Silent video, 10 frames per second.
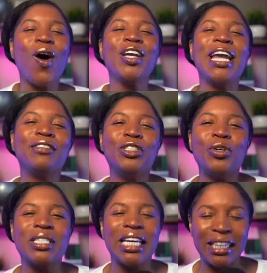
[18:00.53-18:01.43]
all you have to
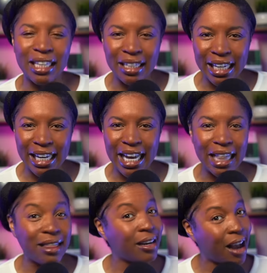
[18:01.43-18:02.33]
do is hit the link
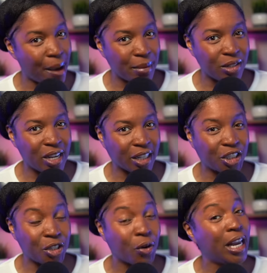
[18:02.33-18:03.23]
in the comment
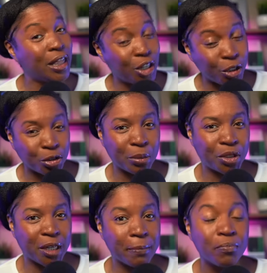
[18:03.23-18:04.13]
section or in the
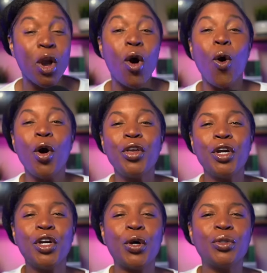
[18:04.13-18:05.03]
description, or you
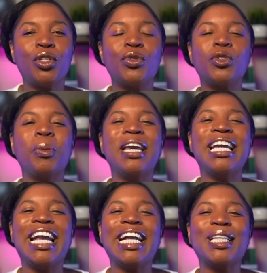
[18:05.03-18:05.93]
can go to
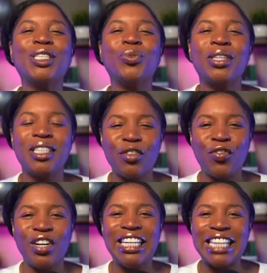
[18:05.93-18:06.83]

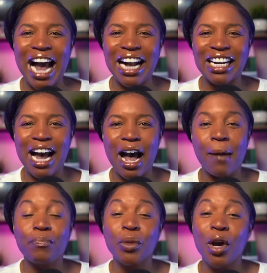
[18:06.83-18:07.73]

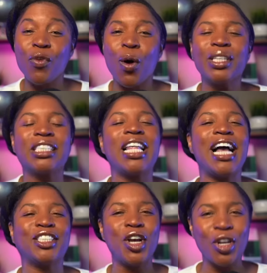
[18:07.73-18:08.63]
speakenglishwithtiffani.com forward
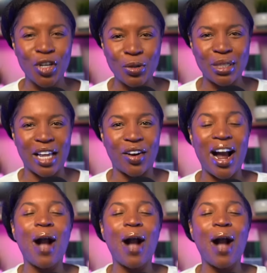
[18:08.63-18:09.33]
slash newsletter.